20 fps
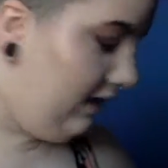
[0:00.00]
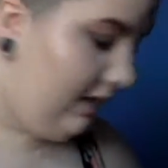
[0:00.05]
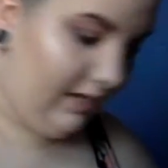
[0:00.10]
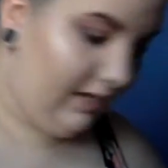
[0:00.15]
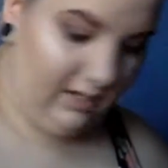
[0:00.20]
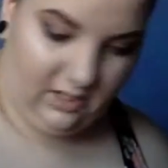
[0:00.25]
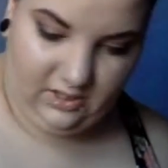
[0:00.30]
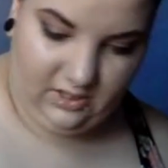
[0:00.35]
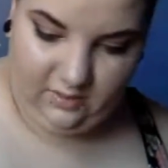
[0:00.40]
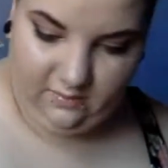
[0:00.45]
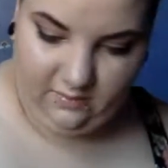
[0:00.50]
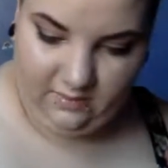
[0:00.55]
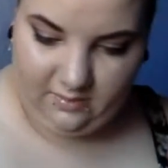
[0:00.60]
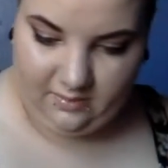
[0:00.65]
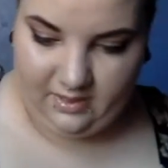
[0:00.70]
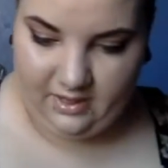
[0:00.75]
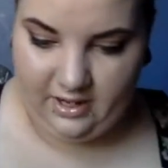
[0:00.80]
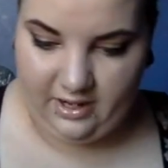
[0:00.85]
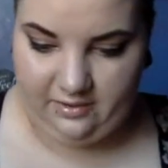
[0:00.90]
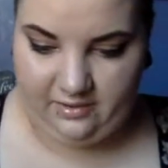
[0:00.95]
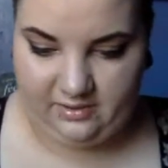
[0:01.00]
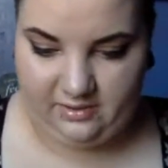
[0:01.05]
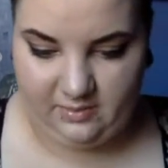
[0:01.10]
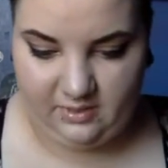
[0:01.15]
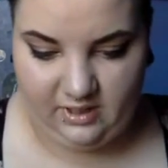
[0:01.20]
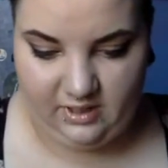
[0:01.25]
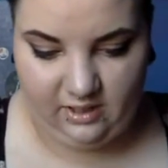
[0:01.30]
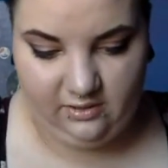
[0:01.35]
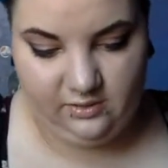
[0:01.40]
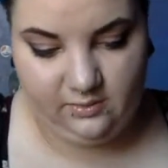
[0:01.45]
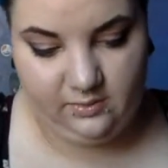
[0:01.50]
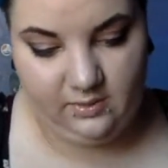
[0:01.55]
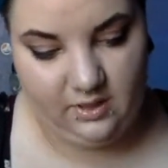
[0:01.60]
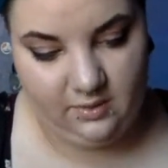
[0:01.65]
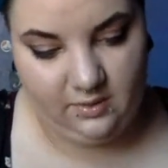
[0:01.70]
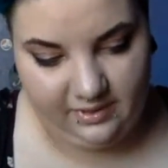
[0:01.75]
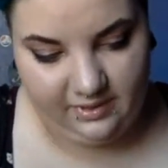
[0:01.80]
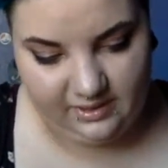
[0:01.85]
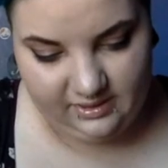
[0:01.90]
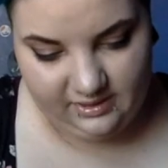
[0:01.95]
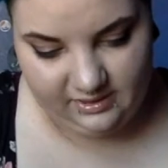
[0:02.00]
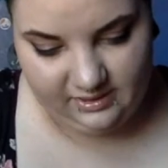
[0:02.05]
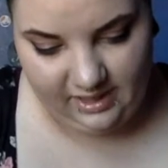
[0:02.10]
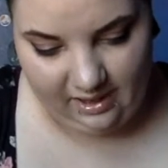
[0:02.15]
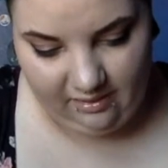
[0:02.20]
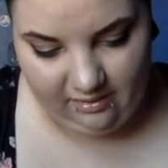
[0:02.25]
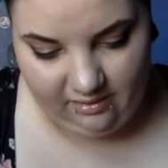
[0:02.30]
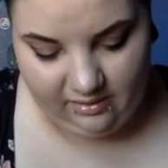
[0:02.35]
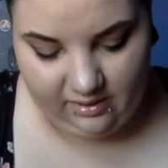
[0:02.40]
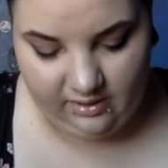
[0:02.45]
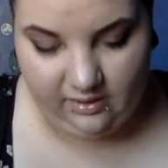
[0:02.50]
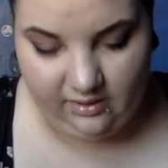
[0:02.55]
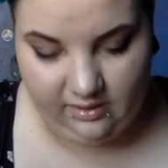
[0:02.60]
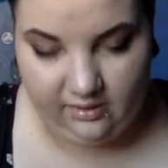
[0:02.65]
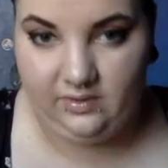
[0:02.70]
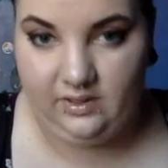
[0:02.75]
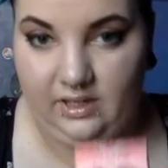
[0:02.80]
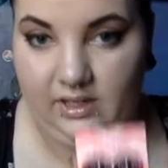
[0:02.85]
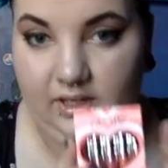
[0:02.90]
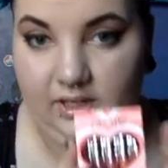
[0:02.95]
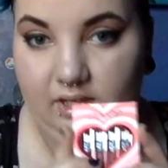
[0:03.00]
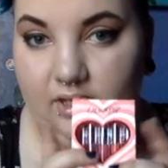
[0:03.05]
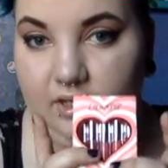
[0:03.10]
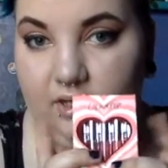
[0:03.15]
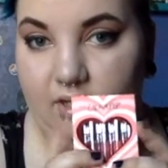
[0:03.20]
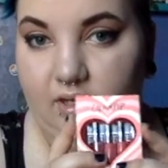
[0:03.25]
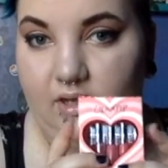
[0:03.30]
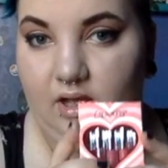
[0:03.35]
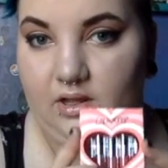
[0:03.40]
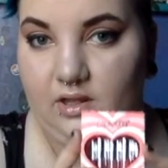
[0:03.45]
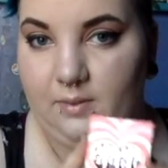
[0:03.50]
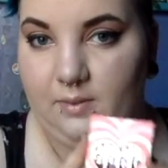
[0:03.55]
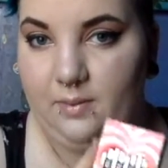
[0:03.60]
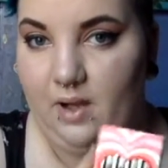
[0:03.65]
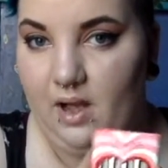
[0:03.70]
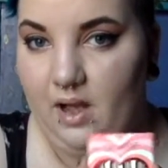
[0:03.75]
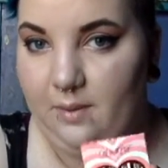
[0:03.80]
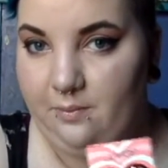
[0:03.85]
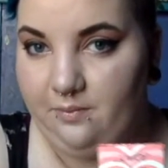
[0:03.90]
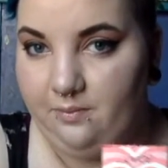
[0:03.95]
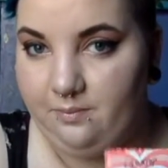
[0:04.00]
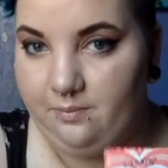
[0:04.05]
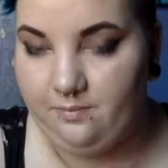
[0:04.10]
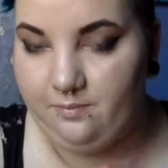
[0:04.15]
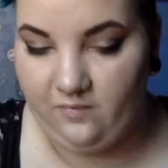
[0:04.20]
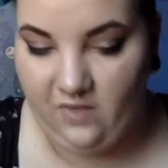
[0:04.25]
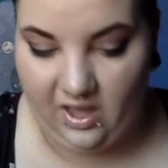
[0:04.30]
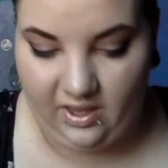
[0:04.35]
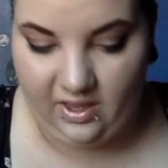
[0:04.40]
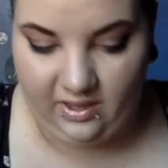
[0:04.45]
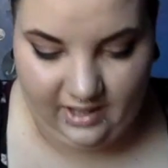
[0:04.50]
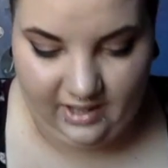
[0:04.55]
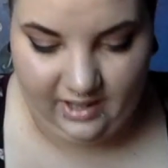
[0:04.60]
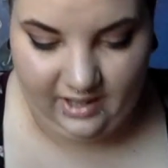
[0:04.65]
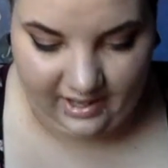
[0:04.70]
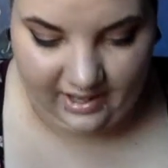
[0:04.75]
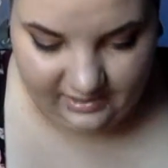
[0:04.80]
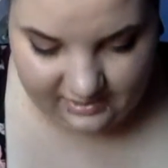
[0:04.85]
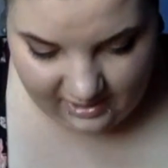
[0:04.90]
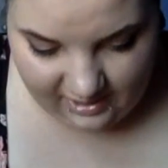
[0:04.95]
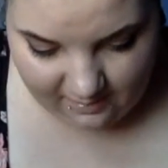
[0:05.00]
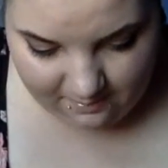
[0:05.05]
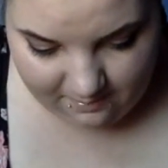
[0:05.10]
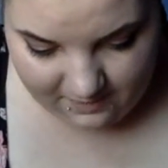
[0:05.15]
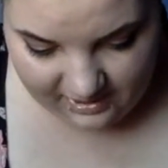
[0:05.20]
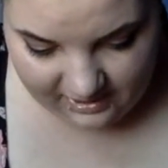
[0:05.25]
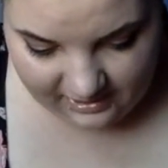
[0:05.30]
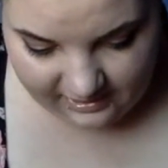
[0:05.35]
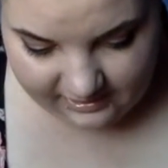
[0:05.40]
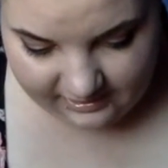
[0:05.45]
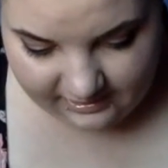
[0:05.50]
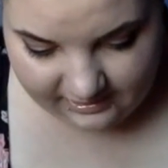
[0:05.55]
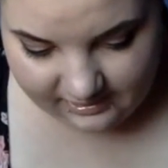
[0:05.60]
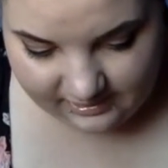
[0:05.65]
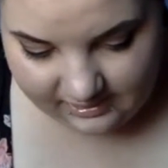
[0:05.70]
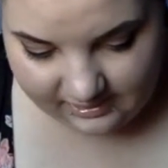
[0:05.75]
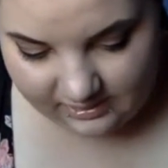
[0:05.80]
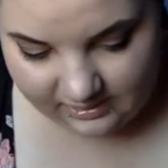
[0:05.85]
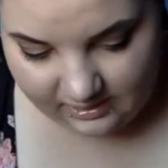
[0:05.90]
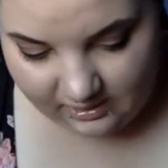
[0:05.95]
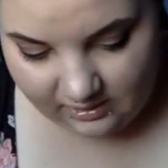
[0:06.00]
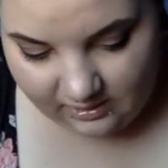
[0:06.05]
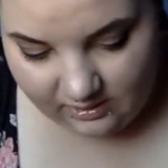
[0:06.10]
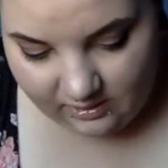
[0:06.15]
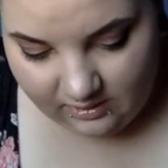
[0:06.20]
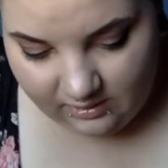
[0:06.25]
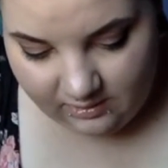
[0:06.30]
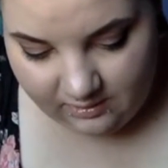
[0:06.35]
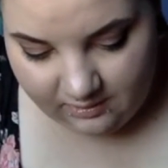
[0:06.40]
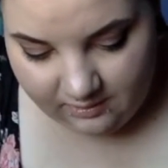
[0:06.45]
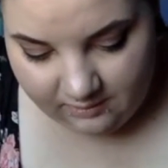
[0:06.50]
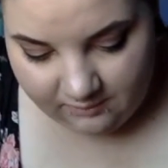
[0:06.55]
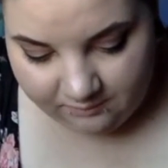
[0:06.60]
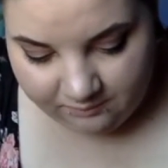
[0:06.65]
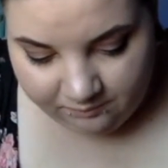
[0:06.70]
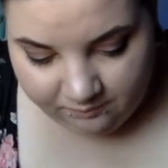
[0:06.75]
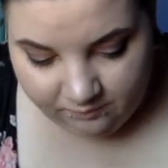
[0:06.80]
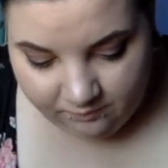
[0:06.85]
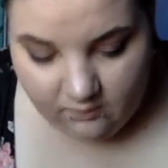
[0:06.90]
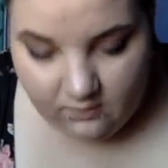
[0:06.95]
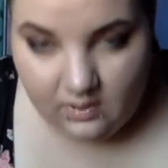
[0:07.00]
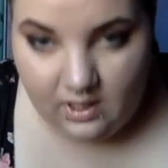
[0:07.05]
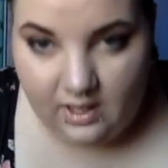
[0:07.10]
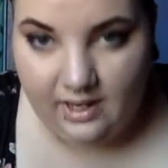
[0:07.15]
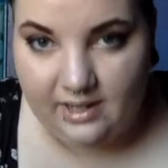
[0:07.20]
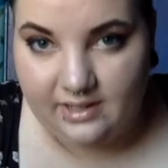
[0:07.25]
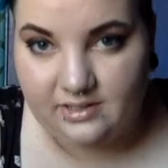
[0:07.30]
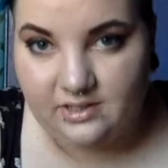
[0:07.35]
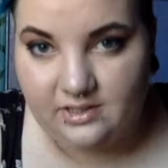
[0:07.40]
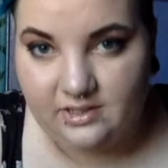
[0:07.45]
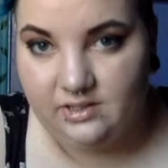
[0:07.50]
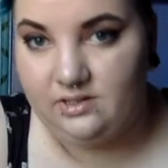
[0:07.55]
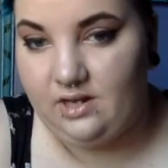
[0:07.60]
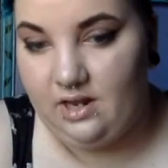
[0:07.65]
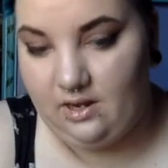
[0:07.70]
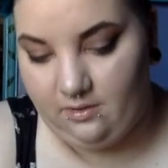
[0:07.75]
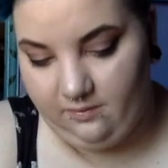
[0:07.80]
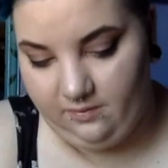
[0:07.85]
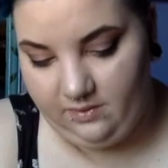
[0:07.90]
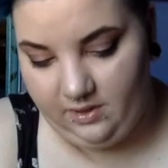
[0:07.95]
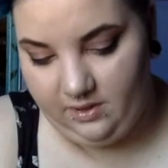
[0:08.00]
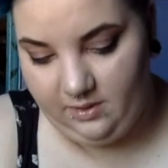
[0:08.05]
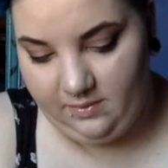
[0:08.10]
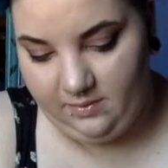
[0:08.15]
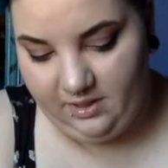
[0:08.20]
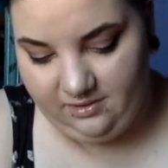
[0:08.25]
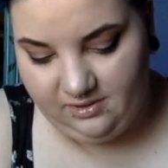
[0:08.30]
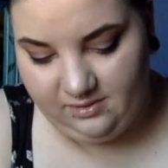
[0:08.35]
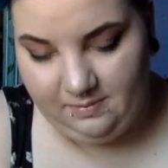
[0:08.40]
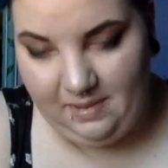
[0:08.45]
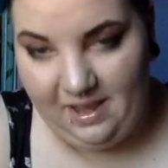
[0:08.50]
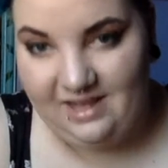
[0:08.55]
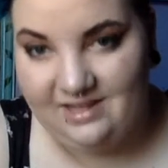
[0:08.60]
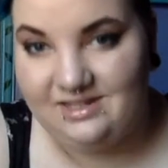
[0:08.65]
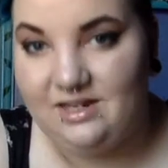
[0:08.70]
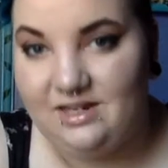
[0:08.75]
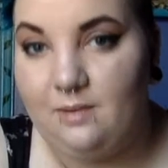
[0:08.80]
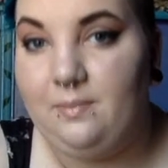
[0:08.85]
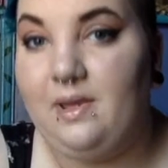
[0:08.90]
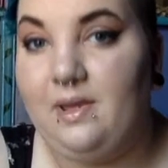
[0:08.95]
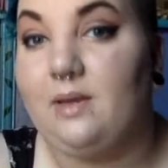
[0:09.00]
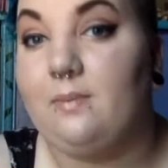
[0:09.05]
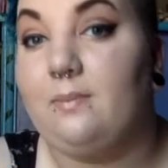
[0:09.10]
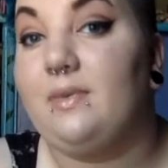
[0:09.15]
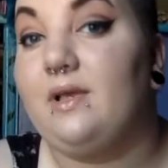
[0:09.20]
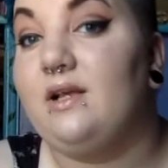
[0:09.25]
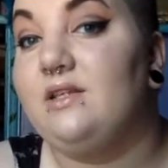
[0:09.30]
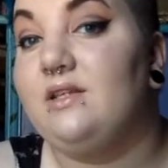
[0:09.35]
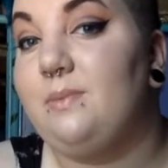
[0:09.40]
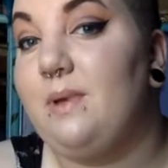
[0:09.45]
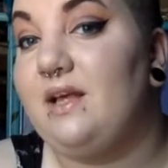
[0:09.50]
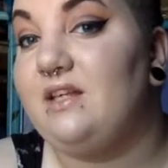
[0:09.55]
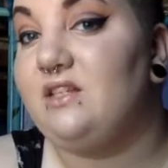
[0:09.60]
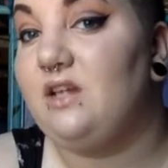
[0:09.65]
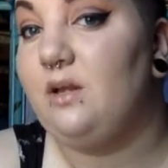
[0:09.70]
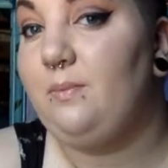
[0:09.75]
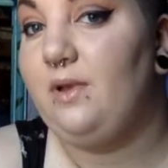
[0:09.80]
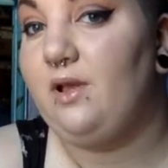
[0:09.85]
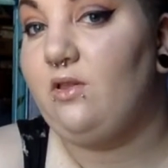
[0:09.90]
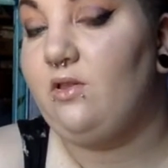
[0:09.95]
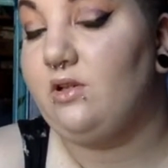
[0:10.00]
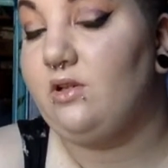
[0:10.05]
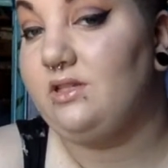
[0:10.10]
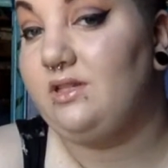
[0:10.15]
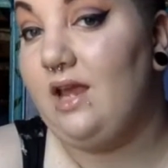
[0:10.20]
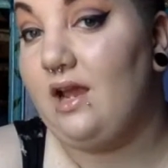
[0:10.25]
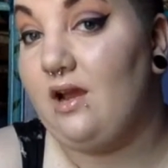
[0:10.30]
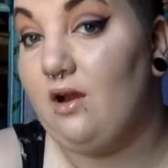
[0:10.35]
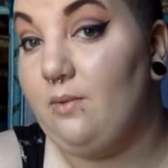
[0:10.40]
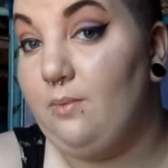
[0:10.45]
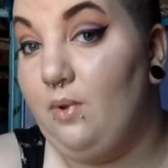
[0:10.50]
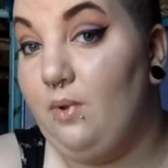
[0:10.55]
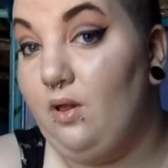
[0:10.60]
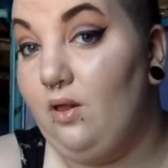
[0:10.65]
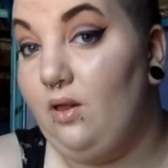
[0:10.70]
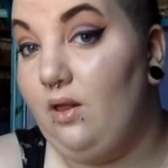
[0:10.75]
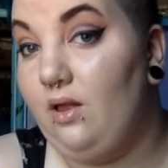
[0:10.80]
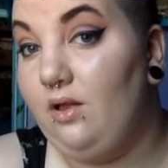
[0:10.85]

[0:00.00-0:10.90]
And I think what I'm going to do is I'm going to use one of the ones out of the ColourPop Valentine's Day Minis collection. I don't really want to use pastel pink because pastel pink looks terrible.